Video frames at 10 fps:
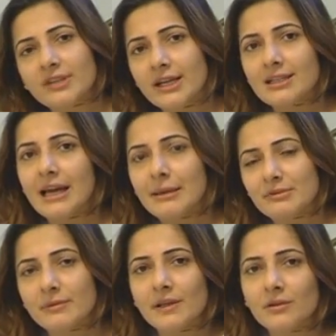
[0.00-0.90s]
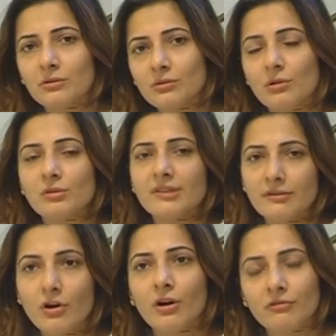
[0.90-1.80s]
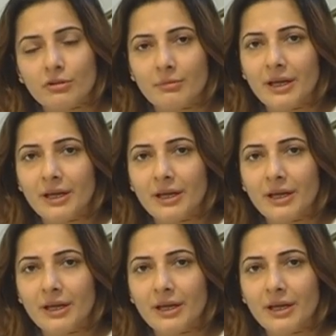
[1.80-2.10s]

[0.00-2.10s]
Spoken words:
there are times when, clothes have gone from